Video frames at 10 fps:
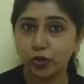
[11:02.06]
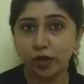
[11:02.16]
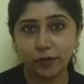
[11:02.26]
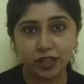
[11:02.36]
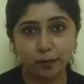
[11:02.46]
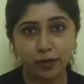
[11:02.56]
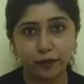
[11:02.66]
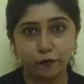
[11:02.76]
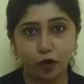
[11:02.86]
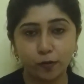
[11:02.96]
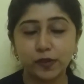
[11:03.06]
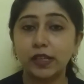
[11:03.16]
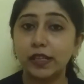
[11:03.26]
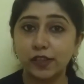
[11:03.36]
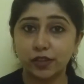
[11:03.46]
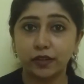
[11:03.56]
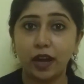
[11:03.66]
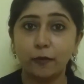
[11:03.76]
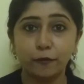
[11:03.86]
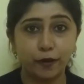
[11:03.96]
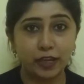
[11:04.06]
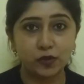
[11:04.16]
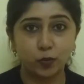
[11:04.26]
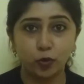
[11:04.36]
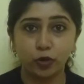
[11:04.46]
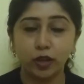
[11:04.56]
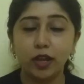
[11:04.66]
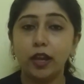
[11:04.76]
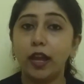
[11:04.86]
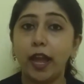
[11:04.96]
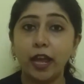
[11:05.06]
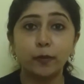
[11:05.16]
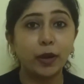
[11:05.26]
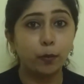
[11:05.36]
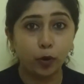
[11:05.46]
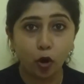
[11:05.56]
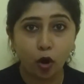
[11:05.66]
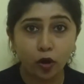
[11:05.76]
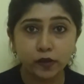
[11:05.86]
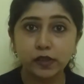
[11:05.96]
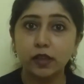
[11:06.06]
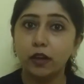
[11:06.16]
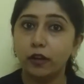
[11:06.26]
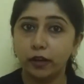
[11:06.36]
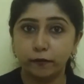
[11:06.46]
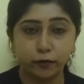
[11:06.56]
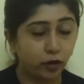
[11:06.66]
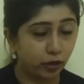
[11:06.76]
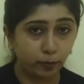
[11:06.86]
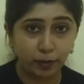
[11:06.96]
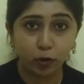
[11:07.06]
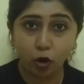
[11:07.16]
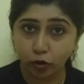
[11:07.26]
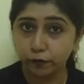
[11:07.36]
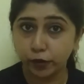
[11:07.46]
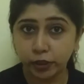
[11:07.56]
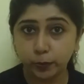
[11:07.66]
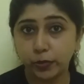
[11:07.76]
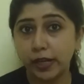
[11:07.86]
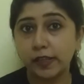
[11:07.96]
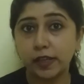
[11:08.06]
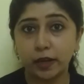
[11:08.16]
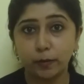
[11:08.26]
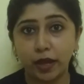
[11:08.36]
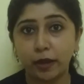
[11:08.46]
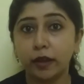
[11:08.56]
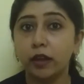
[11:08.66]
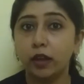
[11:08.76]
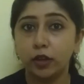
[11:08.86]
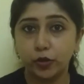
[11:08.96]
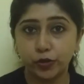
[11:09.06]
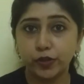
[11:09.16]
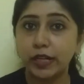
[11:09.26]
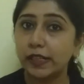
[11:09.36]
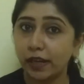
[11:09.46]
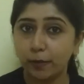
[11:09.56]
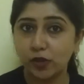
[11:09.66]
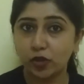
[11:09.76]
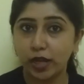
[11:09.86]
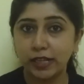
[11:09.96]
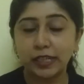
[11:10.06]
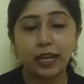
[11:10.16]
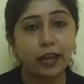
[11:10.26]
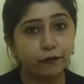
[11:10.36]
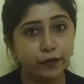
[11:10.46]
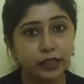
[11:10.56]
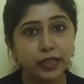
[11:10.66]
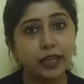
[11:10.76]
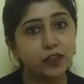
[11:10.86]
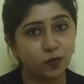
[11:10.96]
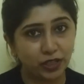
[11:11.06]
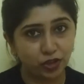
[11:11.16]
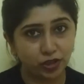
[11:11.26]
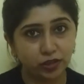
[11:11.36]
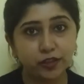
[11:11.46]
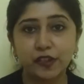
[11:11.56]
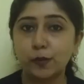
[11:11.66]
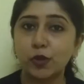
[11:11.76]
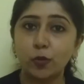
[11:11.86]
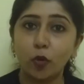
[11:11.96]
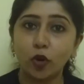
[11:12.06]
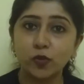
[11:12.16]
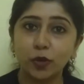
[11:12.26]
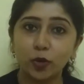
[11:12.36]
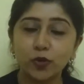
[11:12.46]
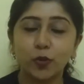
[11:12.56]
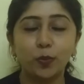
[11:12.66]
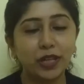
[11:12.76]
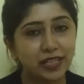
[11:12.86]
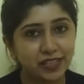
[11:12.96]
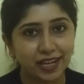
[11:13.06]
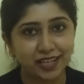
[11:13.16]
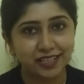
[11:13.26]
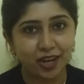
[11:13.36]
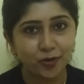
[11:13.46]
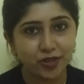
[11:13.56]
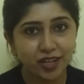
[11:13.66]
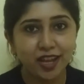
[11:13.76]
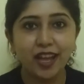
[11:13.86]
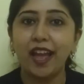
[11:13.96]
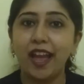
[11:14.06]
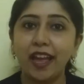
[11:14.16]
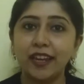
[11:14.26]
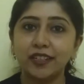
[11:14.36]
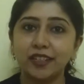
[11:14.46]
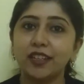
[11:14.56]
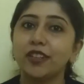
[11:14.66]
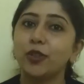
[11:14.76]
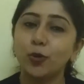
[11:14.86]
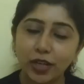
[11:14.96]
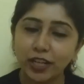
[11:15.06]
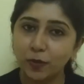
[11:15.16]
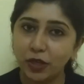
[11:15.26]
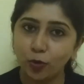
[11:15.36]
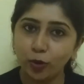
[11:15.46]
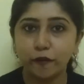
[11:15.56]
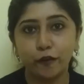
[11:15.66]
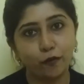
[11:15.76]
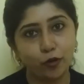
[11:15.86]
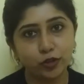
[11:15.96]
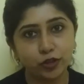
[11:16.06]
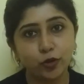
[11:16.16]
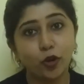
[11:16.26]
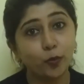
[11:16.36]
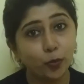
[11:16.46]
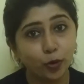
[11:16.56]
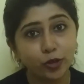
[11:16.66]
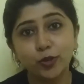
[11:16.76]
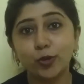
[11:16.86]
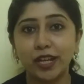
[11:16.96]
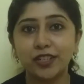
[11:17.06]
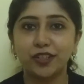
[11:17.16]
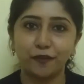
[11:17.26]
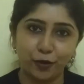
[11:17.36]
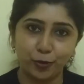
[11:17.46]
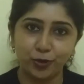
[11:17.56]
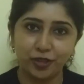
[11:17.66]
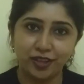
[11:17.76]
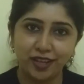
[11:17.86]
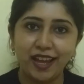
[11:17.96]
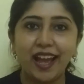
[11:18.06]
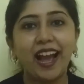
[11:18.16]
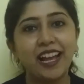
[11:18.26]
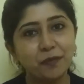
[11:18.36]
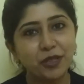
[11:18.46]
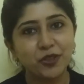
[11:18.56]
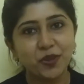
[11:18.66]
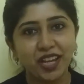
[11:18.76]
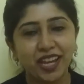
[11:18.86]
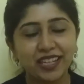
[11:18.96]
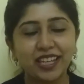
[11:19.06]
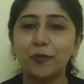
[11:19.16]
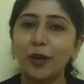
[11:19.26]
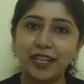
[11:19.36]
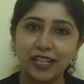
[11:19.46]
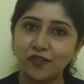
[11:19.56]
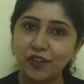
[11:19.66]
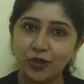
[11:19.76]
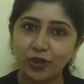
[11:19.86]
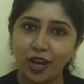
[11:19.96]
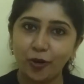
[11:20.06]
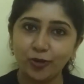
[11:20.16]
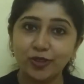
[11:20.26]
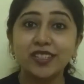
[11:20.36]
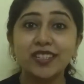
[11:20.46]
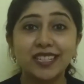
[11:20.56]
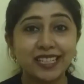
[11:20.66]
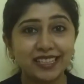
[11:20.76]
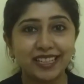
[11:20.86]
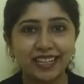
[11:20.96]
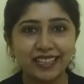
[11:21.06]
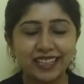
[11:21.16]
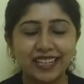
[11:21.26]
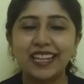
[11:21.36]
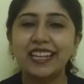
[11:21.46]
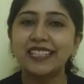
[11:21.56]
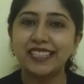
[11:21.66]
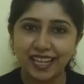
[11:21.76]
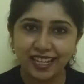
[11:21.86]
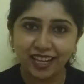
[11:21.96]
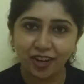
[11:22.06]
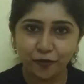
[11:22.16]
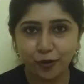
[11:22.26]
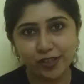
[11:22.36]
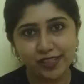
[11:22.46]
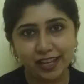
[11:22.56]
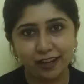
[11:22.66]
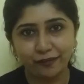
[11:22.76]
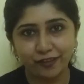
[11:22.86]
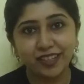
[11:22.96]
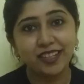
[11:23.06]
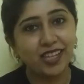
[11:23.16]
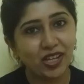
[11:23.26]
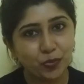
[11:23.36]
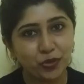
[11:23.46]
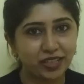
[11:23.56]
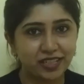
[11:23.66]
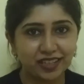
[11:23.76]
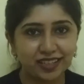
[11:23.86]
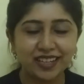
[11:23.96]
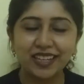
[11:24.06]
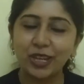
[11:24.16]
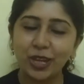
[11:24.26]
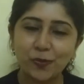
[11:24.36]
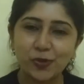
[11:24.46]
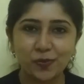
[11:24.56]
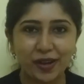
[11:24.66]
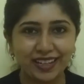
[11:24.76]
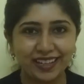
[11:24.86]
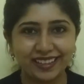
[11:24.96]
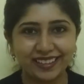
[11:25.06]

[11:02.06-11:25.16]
media platforms, Instagram, Facebook, and my blogs, my blog on WordPress and my Goodreads and Amazon ID, everything is mentioned in the description box below. So please check it out and do let me know if you want your book to get reviewed. I'll meet you again in my next video now. Till then, take care of yourself, keep reading, keep smiling.